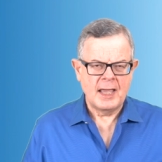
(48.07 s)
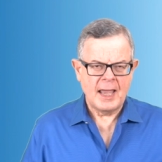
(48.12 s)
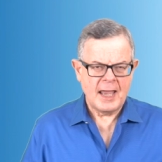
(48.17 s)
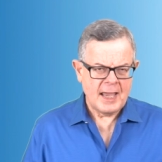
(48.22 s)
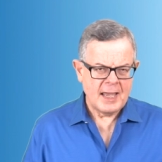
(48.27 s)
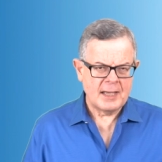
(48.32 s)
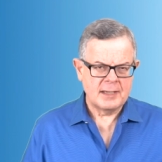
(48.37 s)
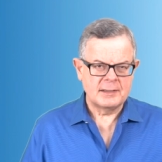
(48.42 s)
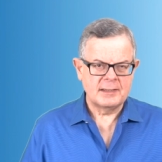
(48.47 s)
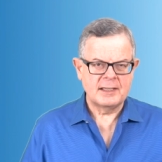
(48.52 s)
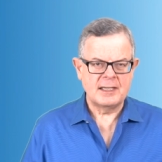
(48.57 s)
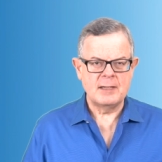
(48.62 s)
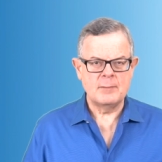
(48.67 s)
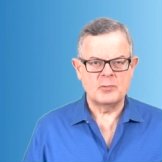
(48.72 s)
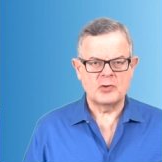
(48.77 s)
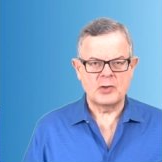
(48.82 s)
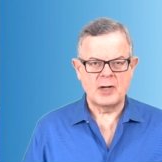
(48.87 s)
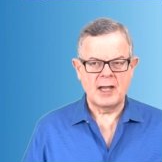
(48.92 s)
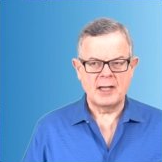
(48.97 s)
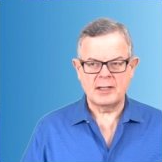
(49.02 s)
and
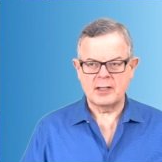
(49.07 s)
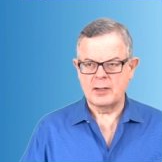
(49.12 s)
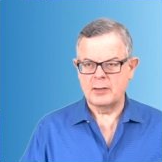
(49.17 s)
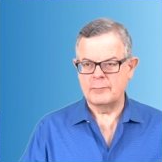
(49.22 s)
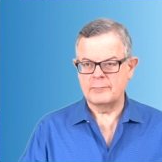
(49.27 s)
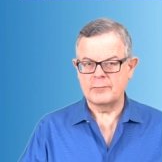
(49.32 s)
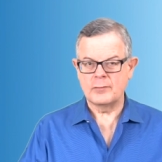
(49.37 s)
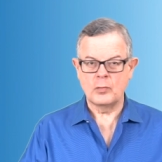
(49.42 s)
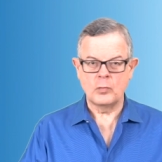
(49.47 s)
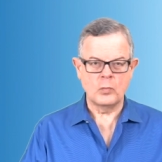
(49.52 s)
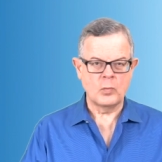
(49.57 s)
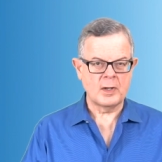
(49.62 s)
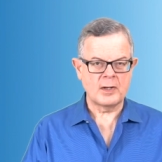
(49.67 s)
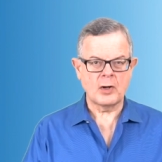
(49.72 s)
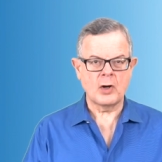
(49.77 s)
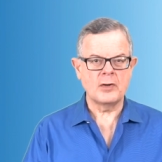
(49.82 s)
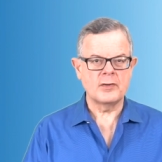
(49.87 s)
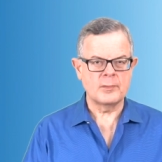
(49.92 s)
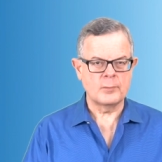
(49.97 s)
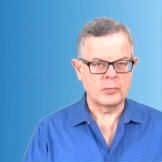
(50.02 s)
keep track of what
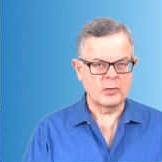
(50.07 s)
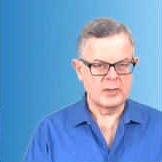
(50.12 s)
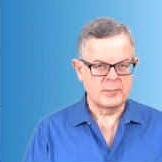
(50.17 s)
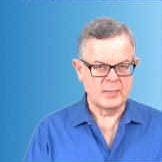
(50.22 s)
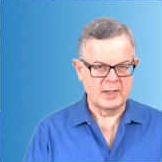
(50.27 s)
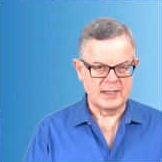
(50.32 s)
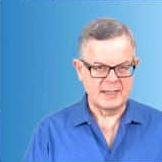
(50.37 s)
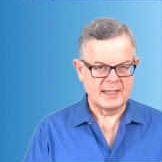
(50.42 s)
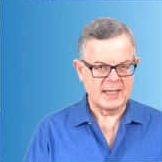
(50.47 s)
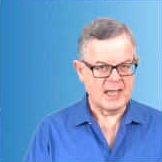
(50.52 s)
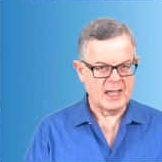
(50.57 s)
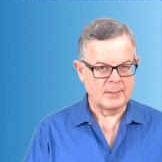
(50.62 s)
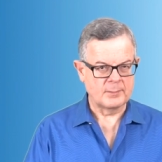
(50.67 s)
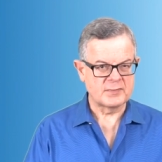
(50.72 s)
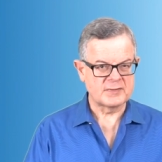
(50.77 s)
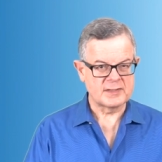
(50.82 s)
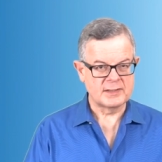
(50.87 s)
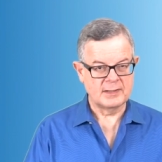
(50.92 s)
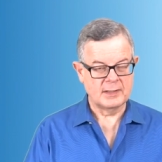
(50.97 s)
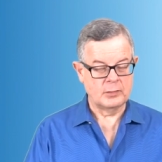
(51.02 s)
are the pre-money
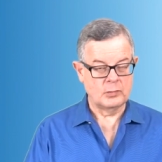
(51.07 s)
caps